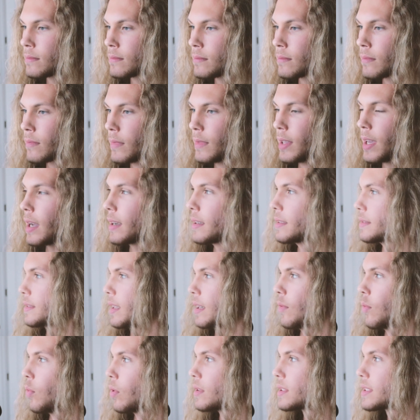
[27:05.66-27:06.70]
Yeah, because like
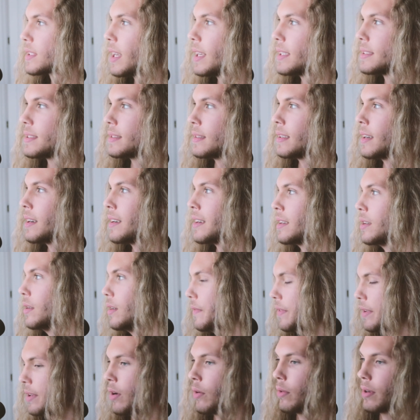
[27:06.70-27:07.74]
worst case scenario, if you
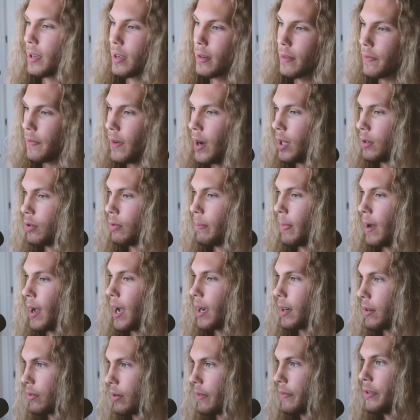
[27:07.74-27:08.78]
don't get a follow back or
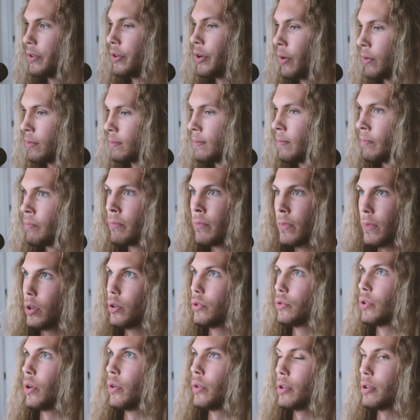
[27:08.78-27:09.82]
if you don't
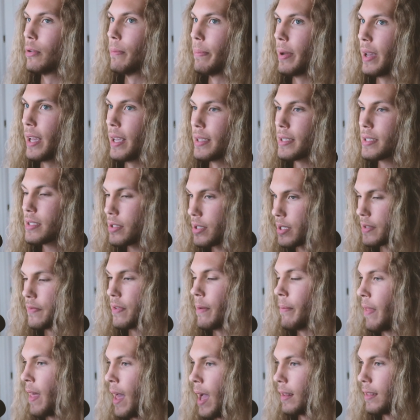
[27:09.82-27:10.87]
grow your base just from
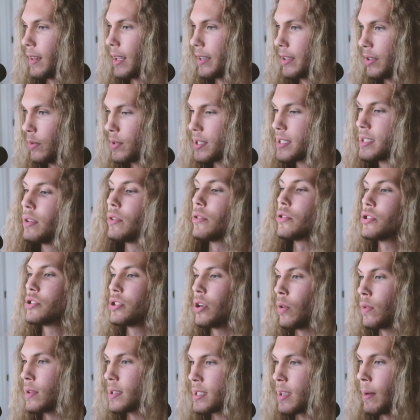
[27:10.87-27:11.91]
that, like you still showed
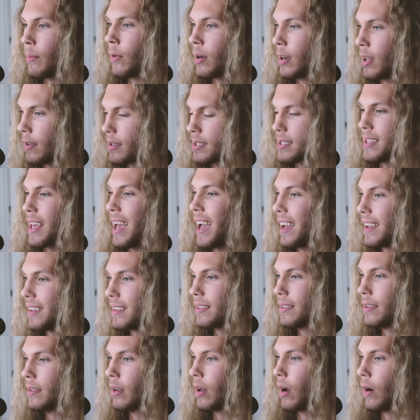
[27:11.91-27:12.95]
someone else that,
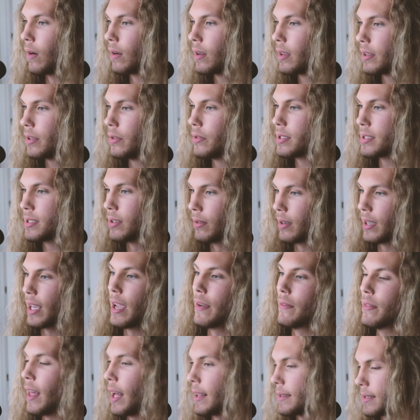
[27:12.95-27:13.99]
you still gave
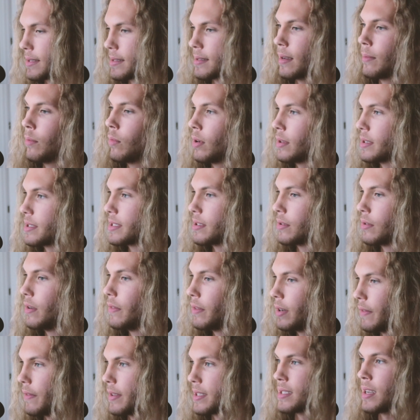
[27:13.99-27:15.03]
that to someone. So even if
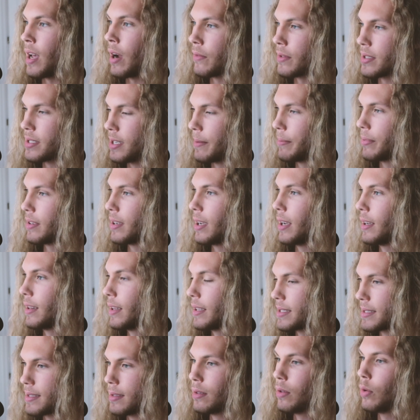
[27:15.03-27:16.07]
it's not reciprocated, it's
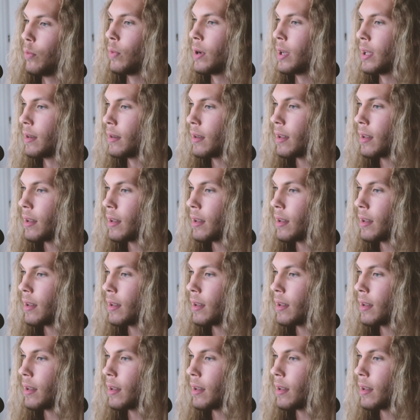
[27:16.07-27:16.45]
still a win.